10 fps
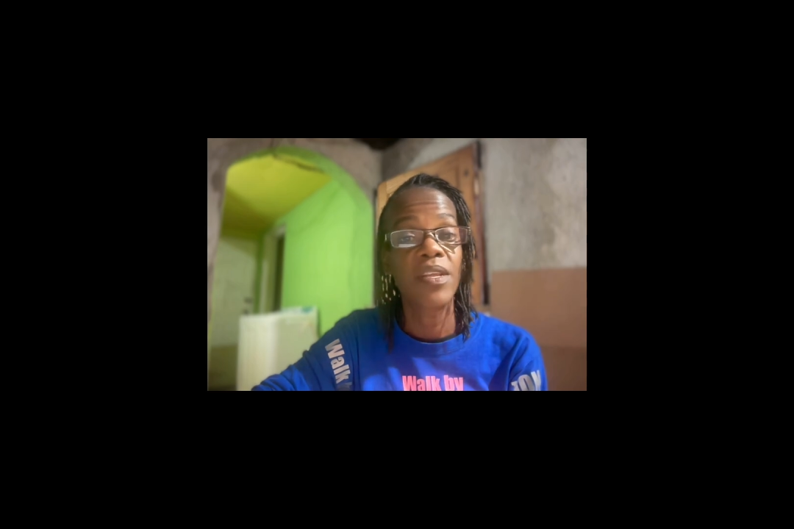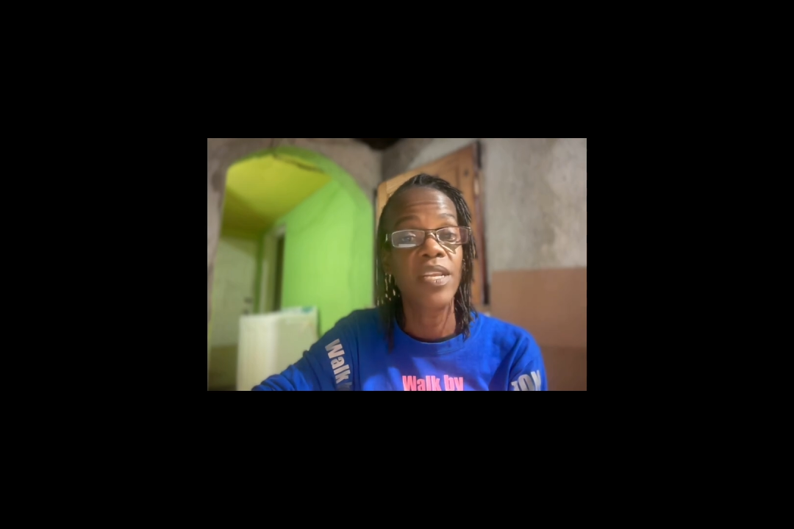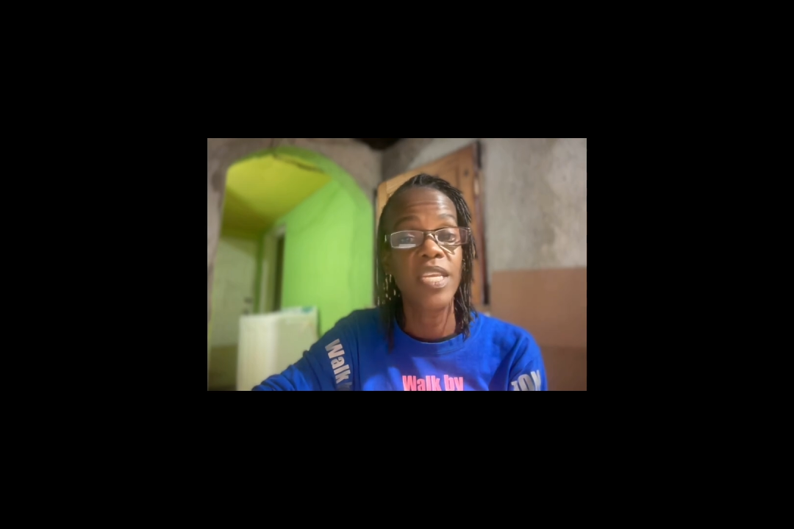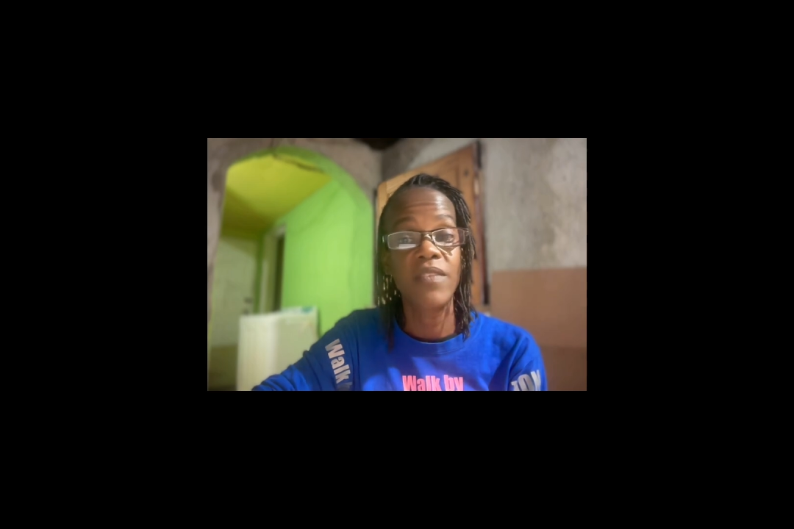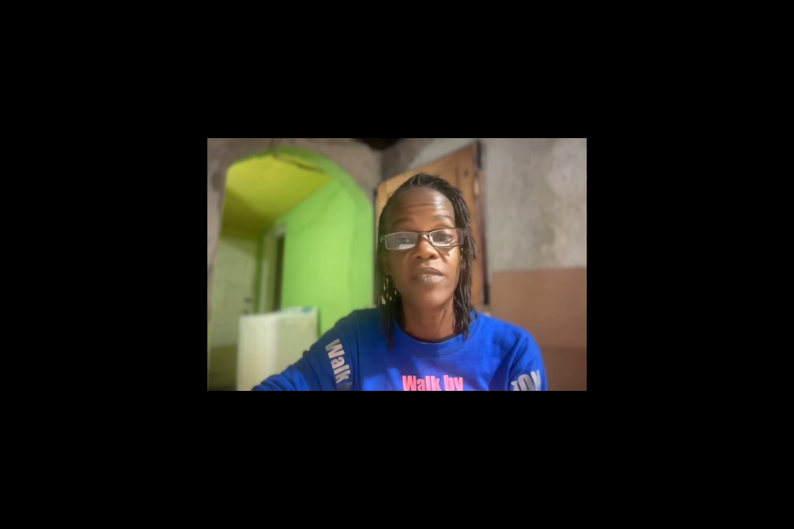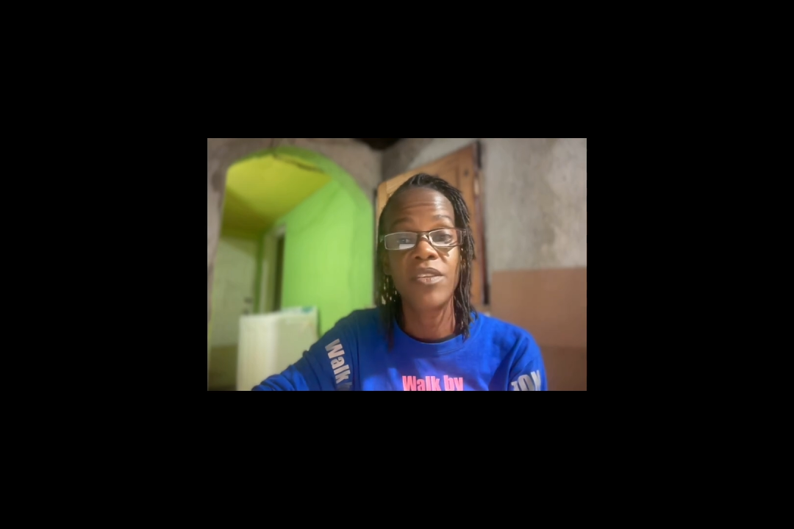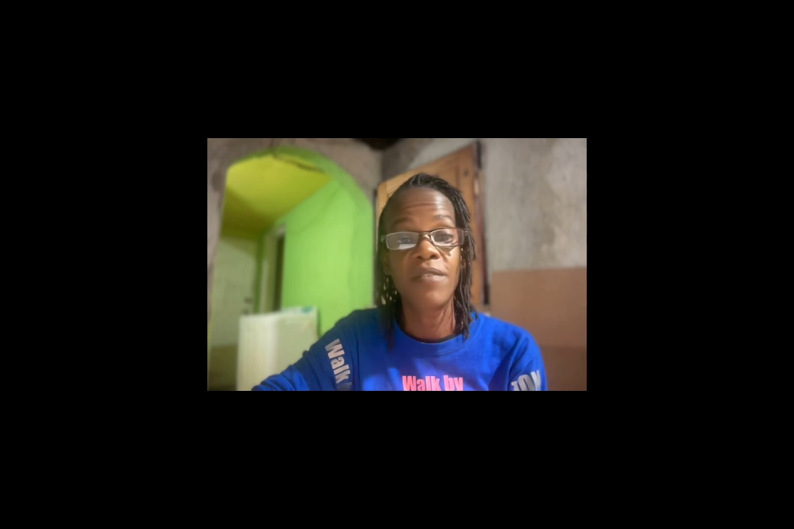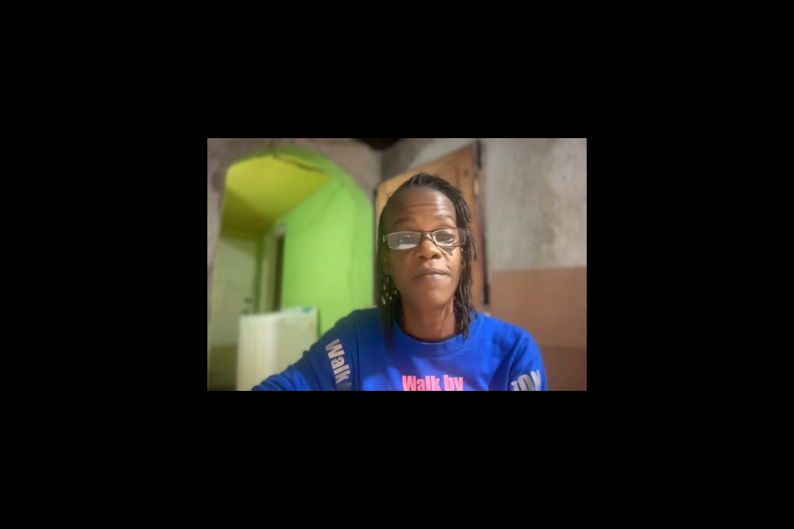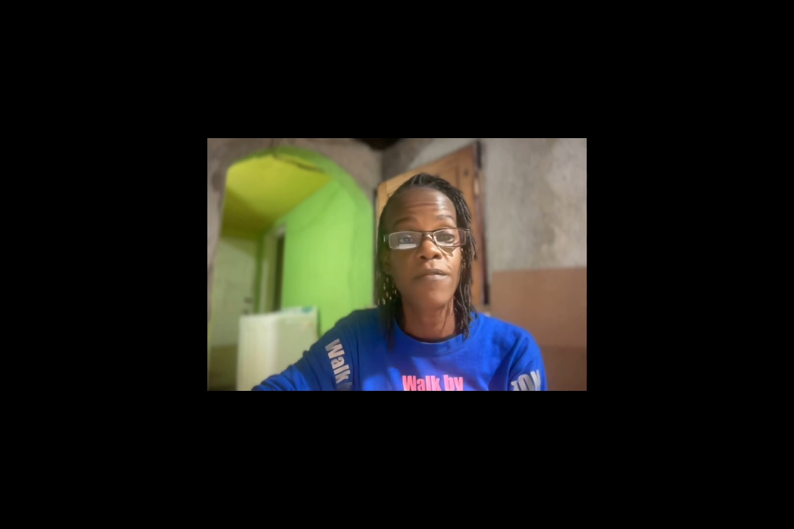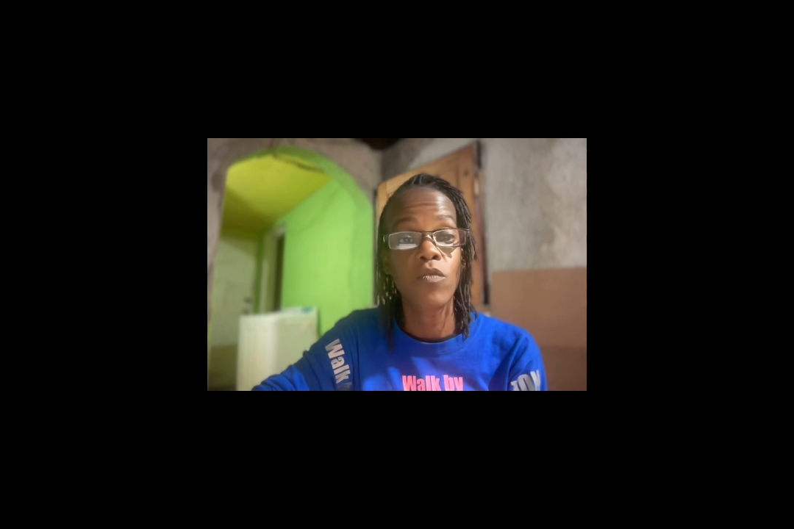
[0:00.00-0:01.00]
the leaves and the
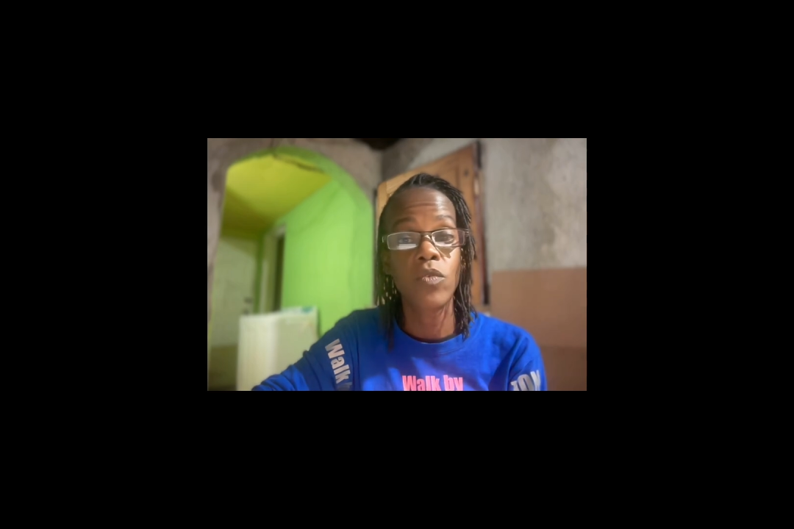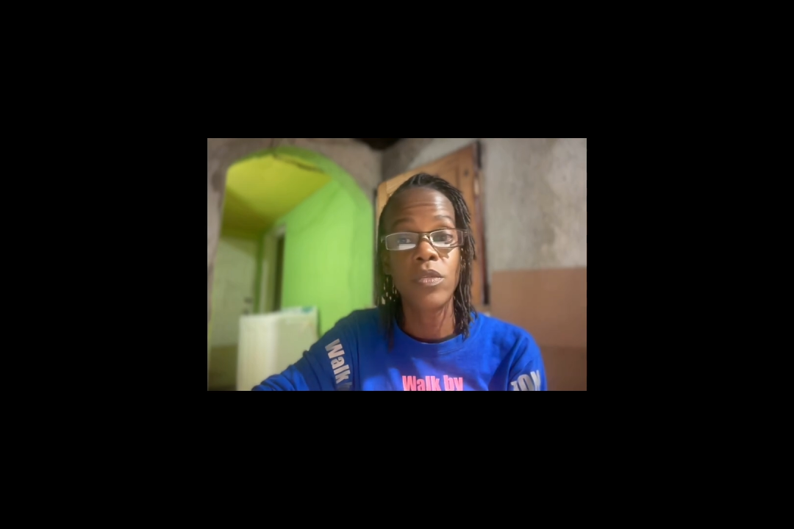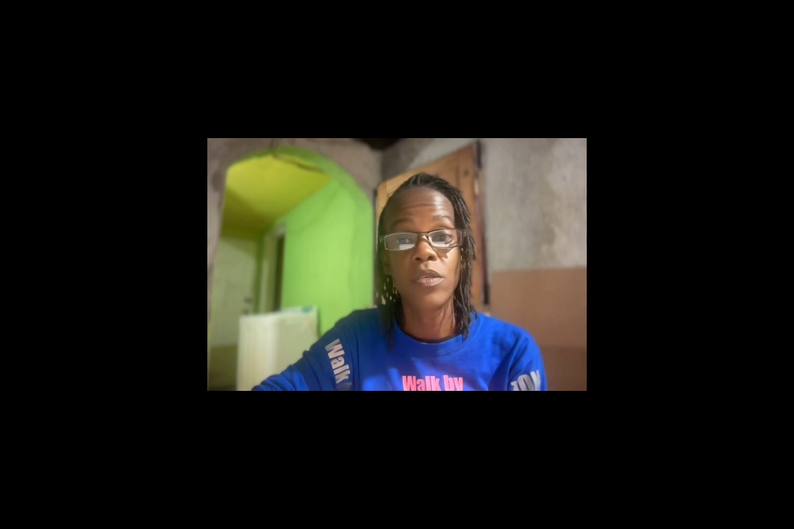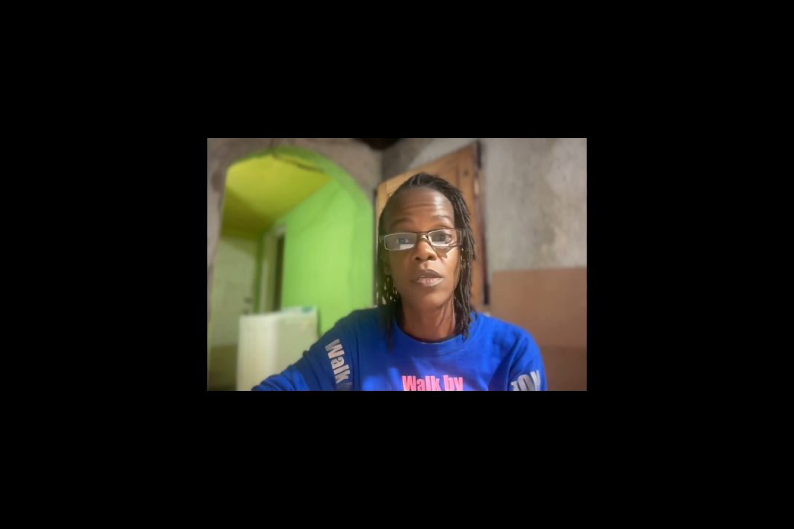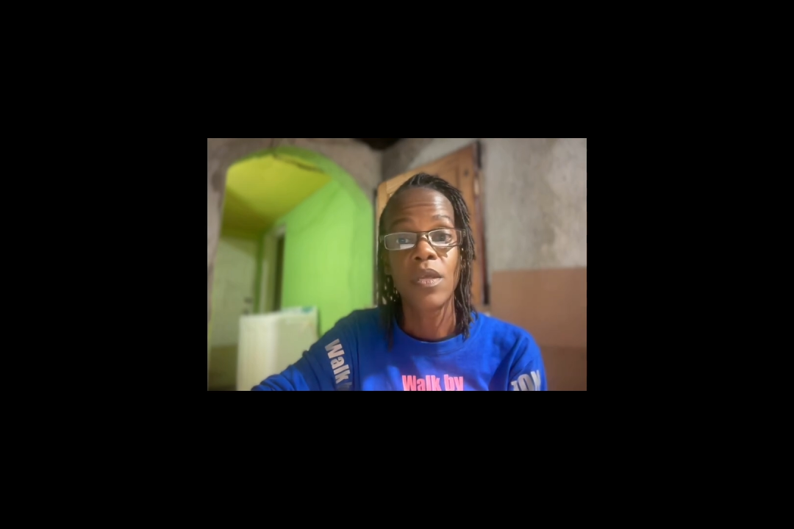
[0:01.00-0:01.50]
fruit,